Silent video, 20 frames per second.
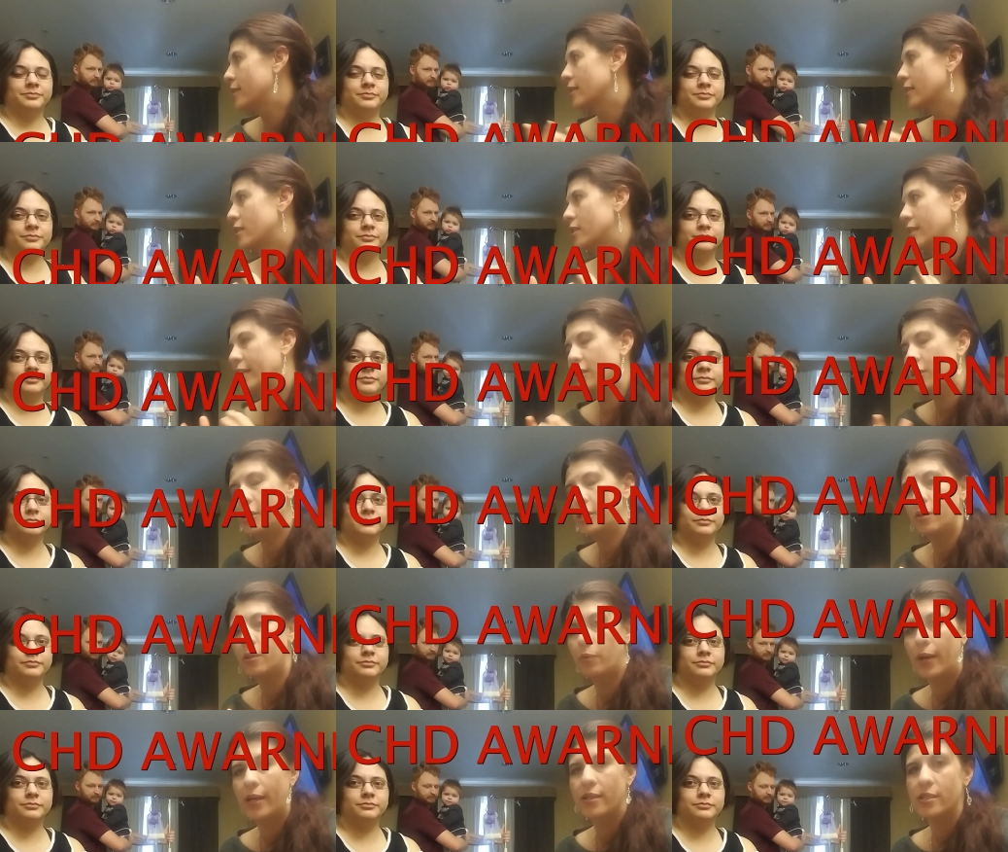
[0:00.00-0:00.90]
Speaker 1: It's C H D
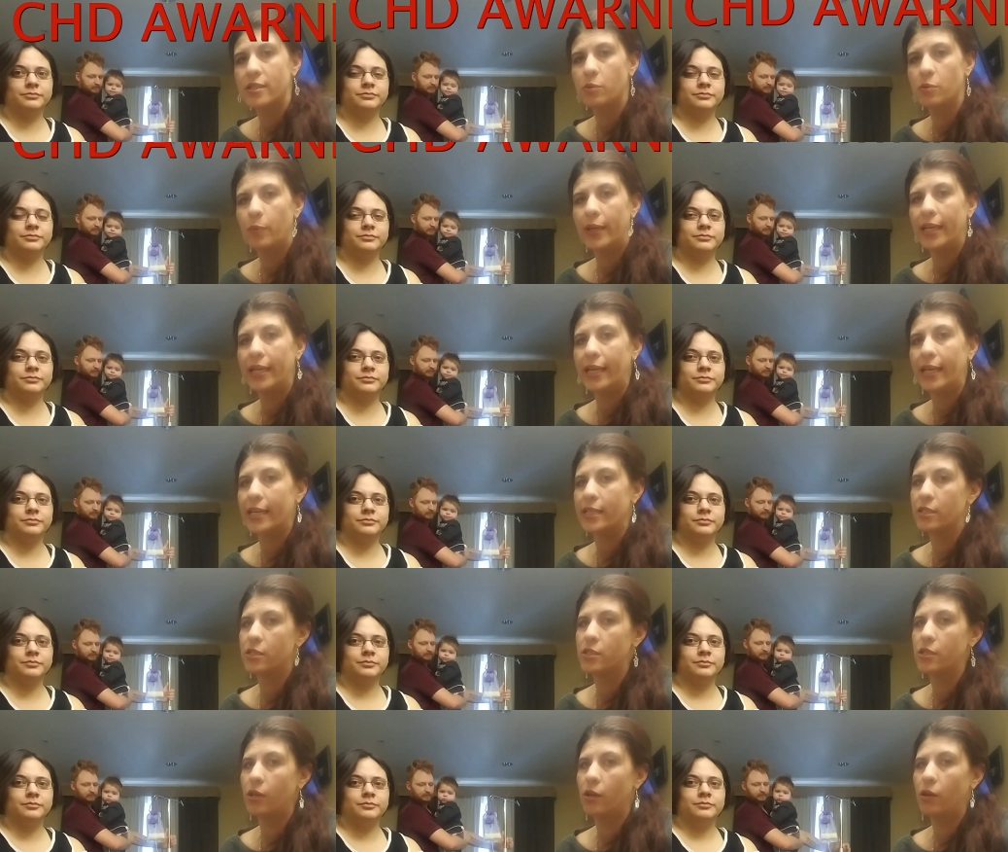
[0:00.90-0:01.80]
Awareness Week, and
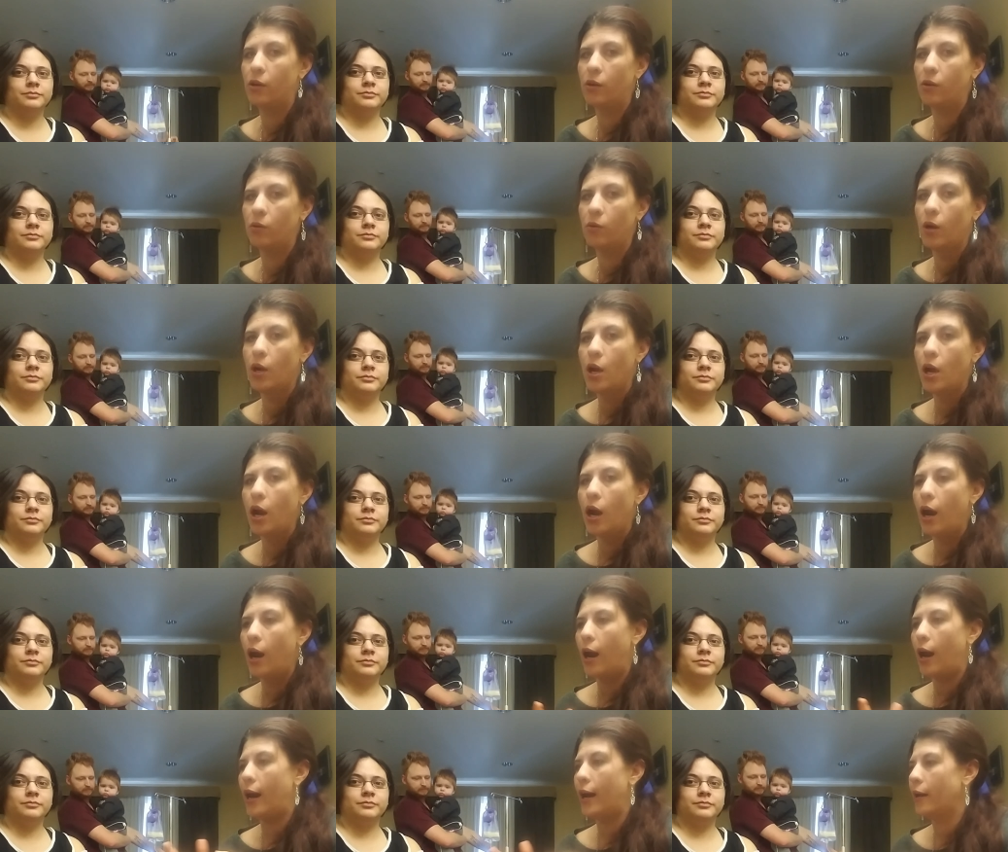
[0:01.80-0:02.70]
so
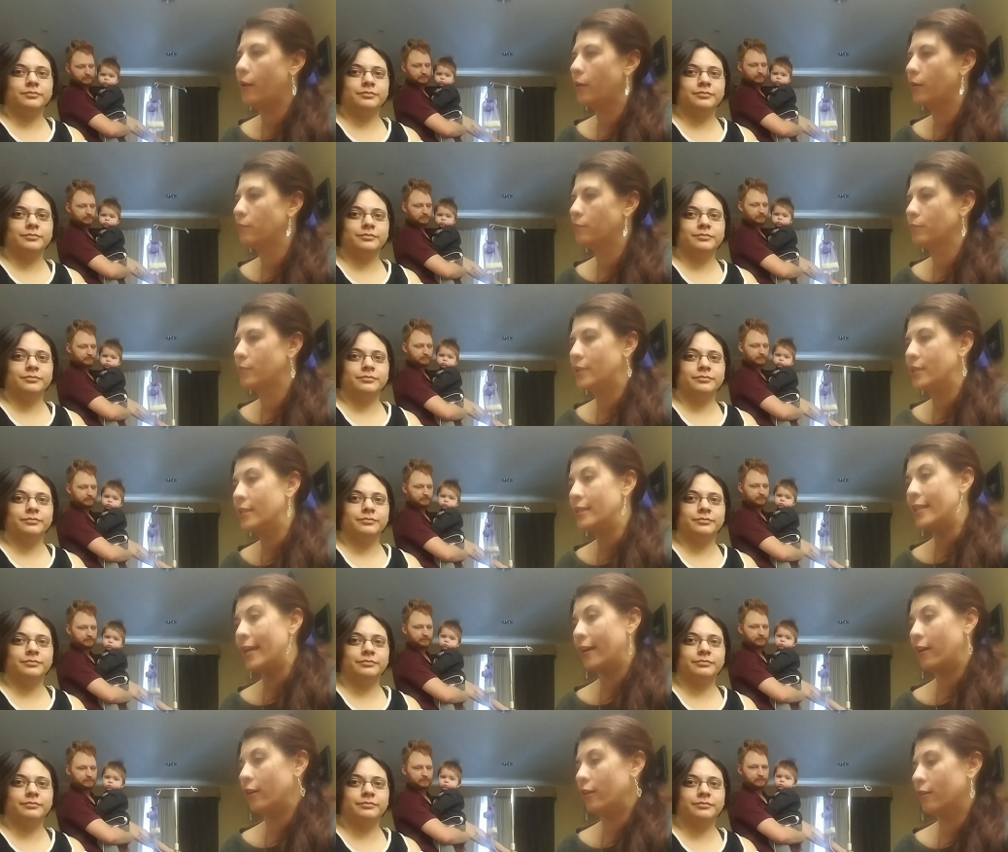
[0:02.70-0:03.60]
I
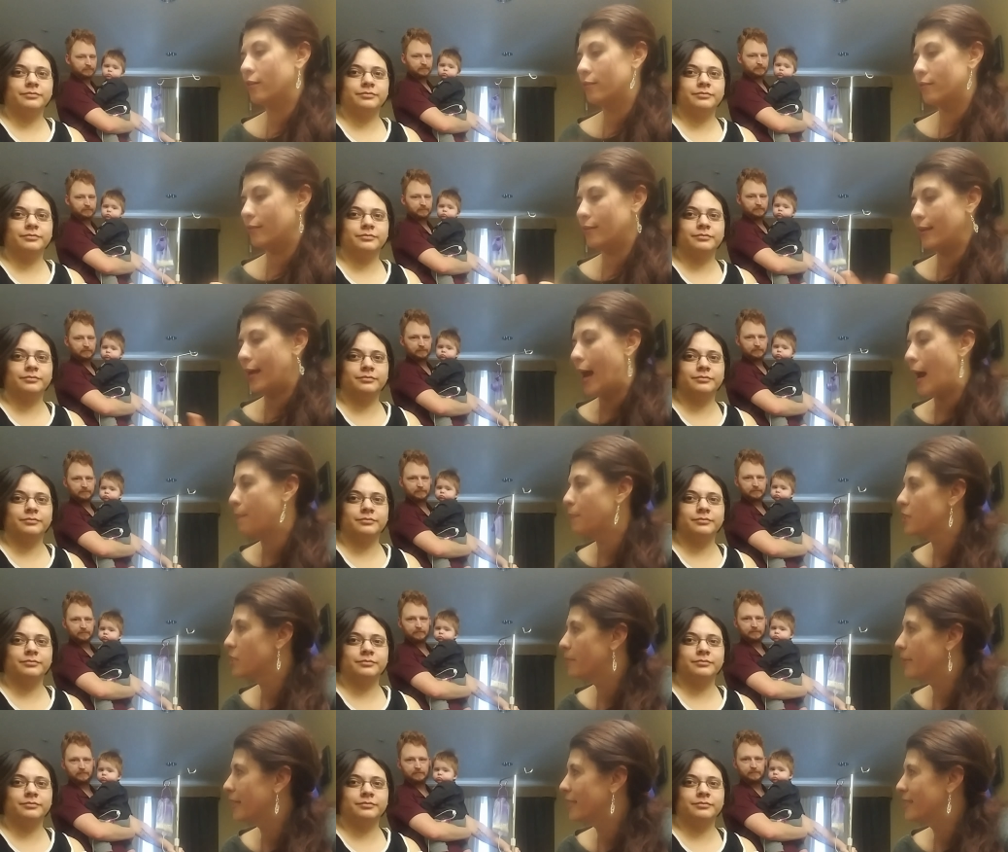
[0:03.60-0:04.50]
there happened
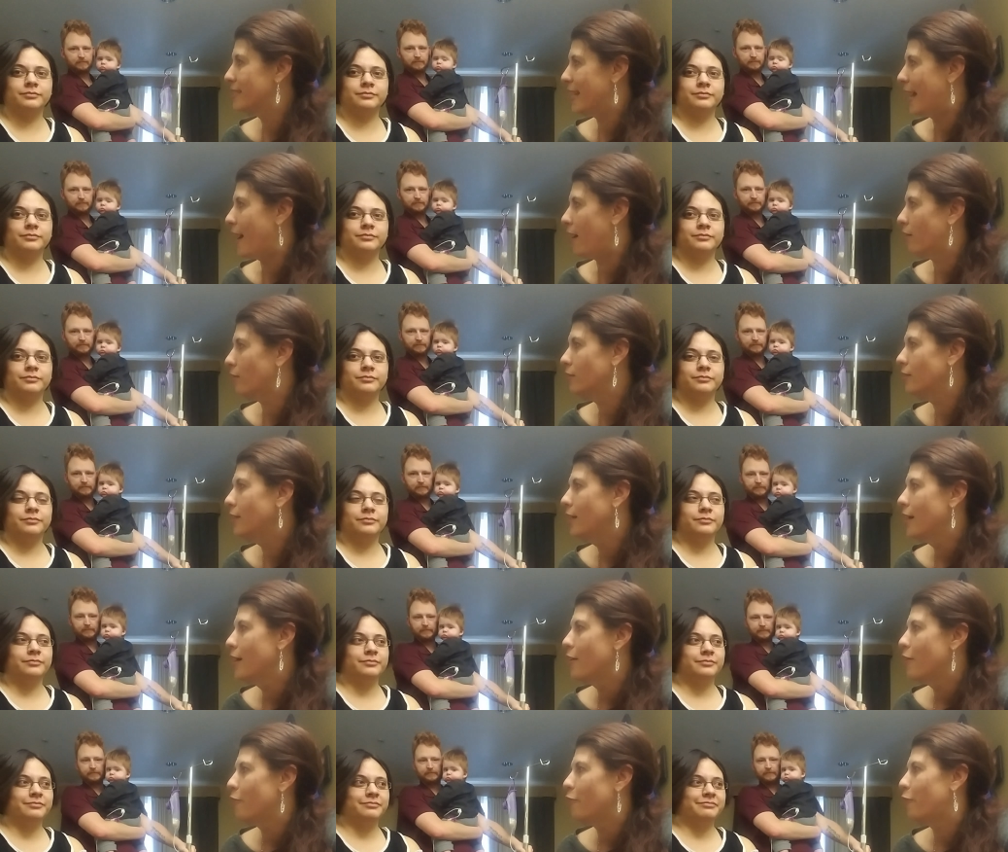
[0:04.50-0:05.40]
to be in town
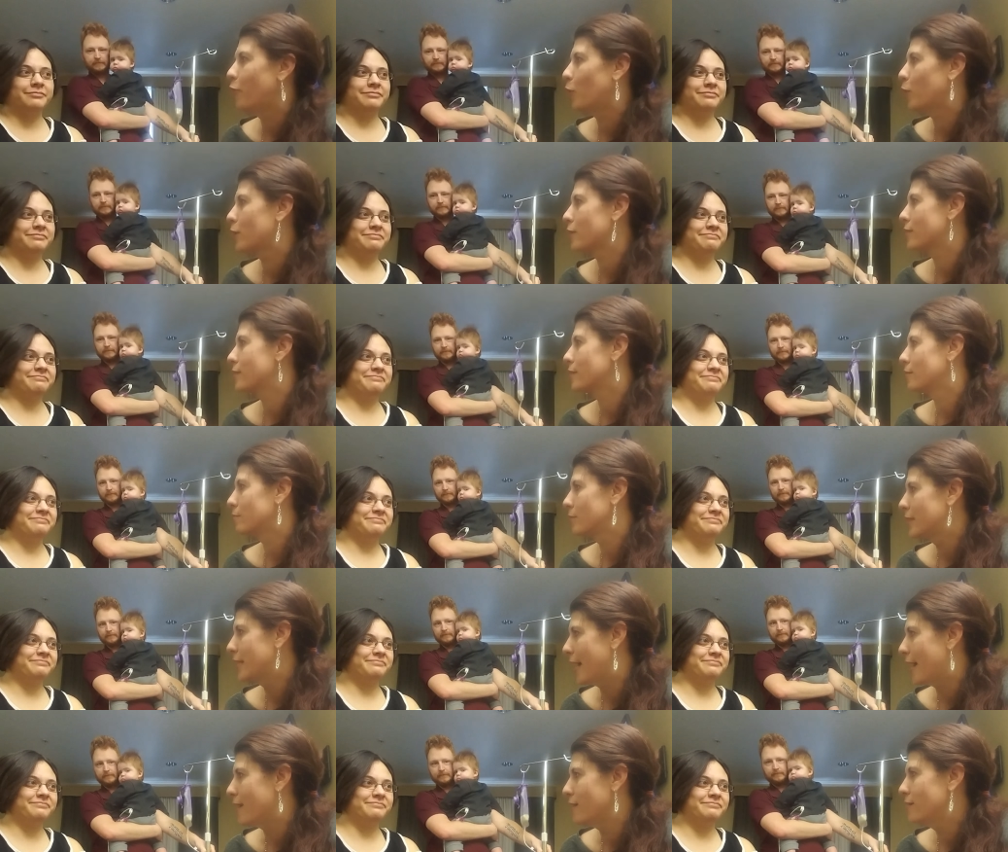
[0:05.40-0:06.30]
for some
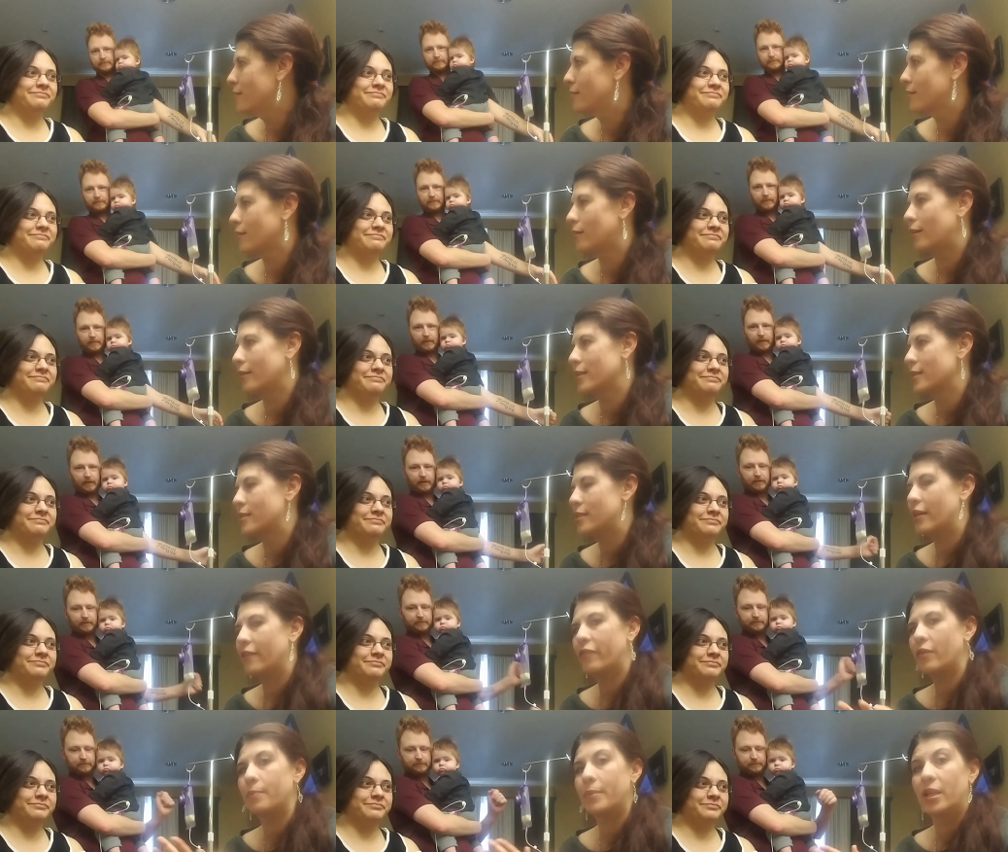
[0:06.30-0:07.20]
tests and all this
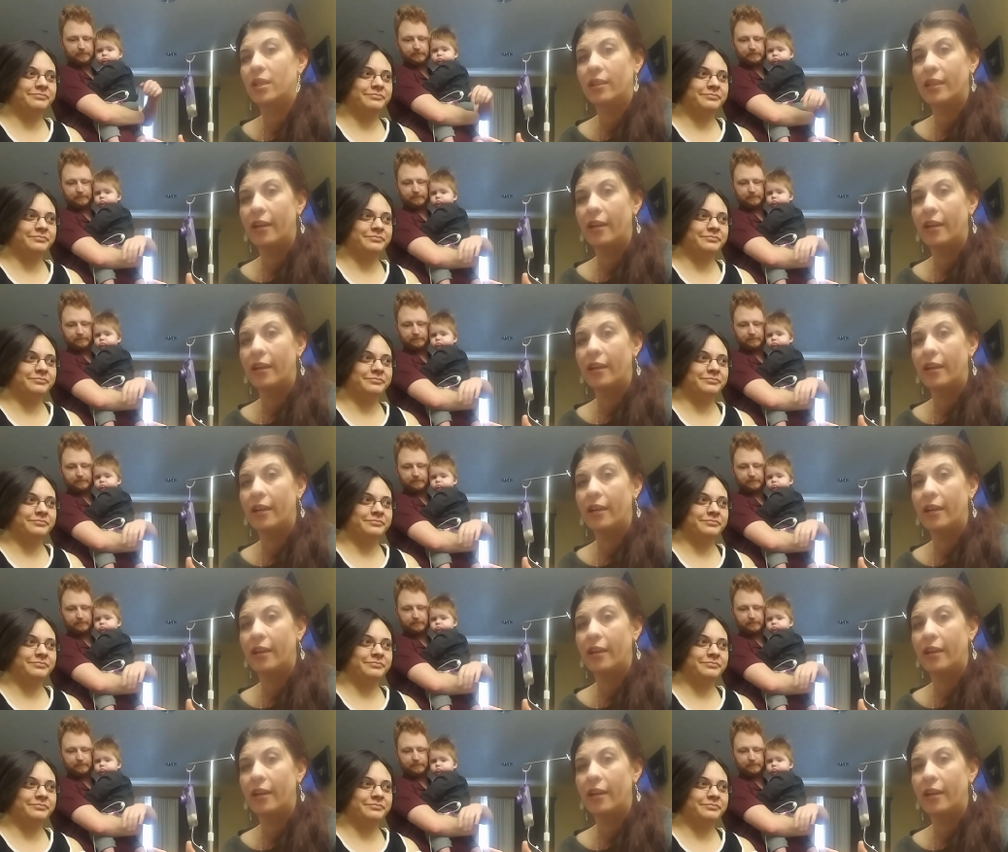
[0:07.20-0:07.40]
stuff. I'm going to let